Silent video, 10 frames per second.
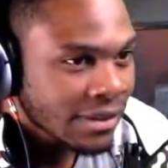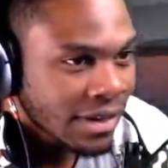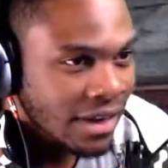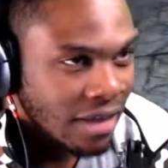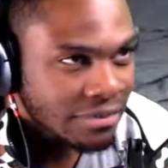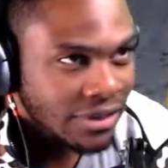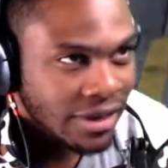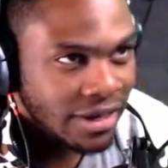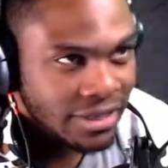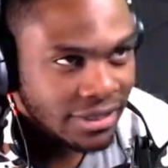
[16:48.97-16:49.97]
I'm sorry. He
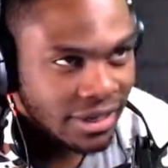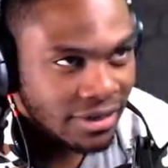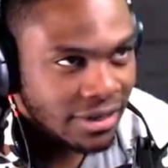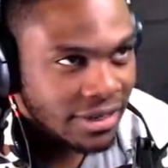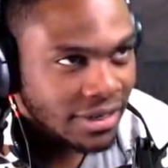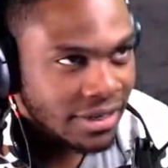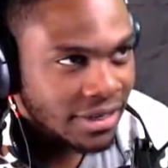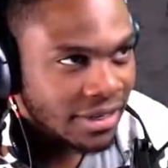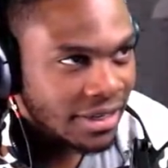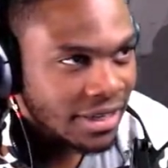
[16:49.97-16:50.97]
just hopped.
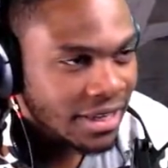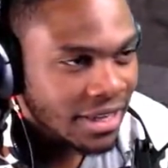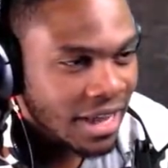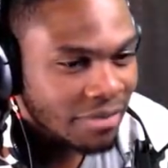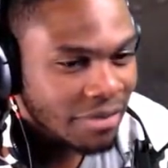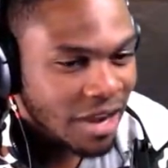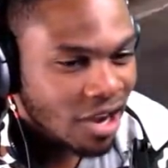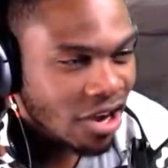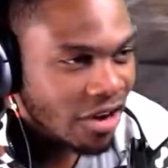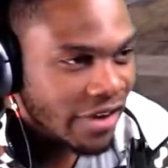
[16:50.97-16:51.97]
He, he hopped in my
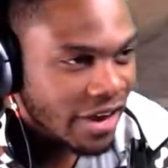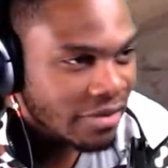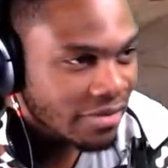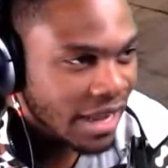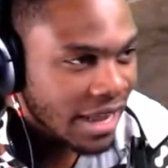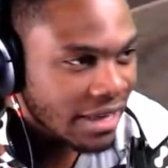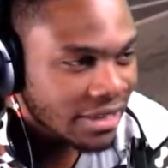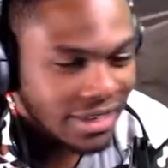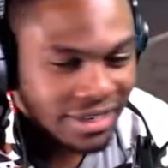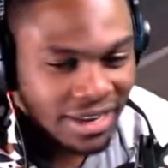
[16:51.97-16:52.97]
car randomly. I had to take
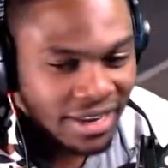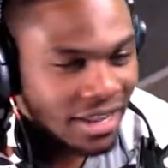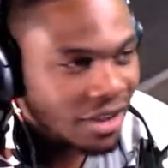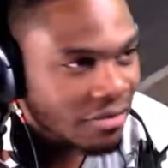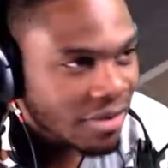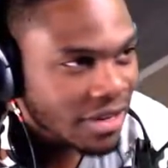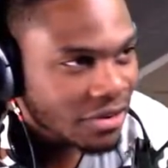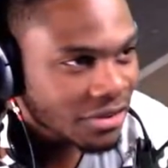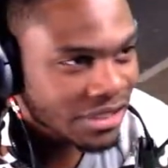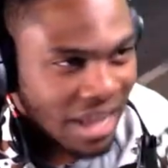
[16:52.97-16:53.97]
that nigga out, bro. You don't
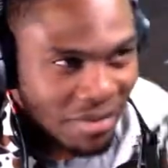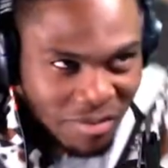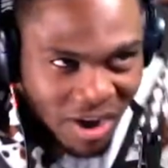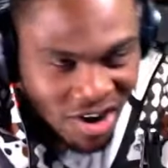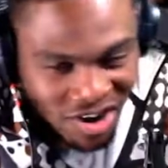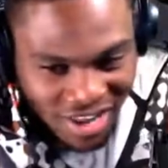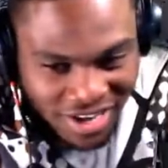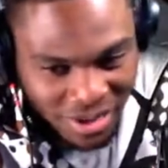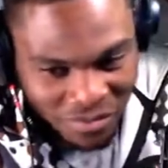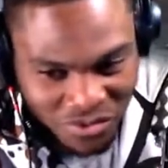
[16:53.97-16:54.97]
just hop in my car like that,
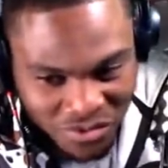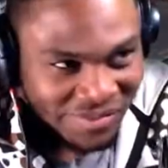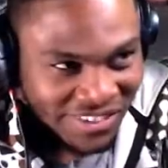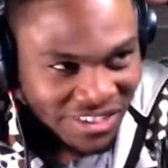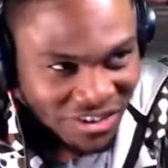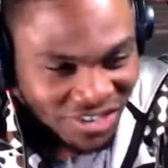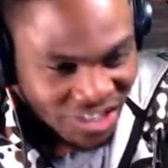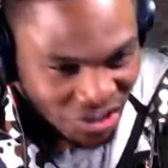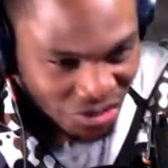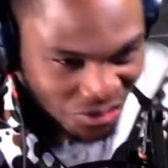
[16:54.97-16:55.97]
folks you don't
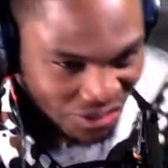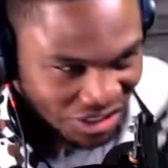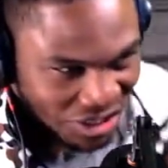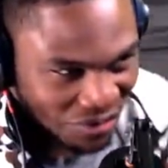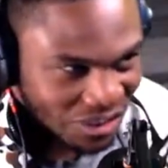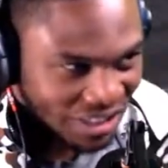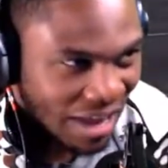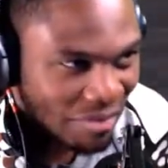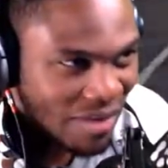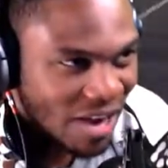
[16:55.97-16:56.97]
introduce yourself. You just hop in
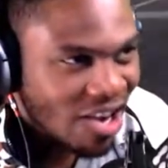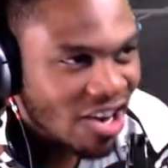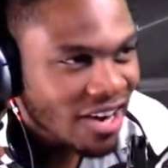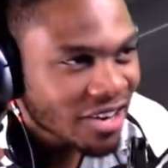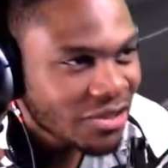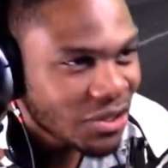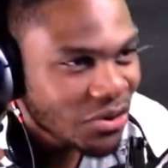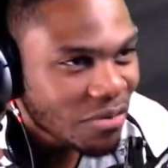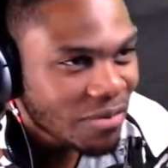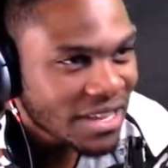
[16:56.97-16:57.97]
my car. You
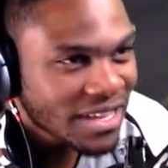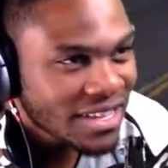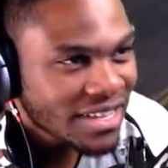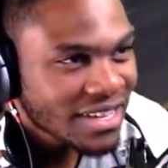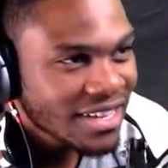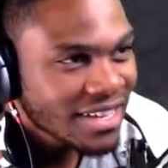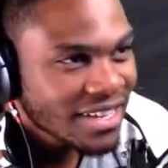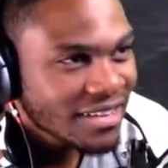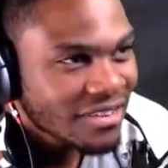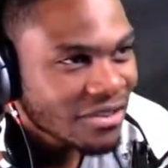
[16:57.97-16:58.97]
stupid.
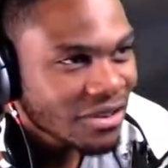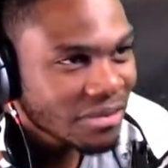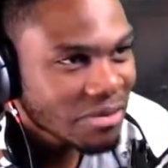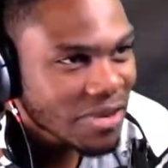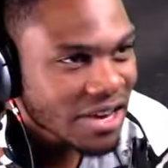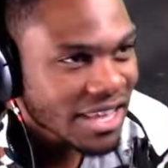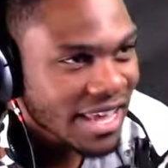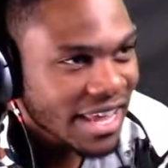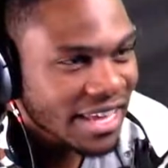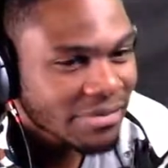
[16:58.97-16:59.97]
Of course, I'm a murky
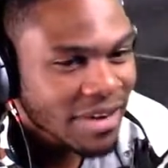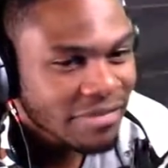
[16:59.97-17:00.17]
ass, bruh.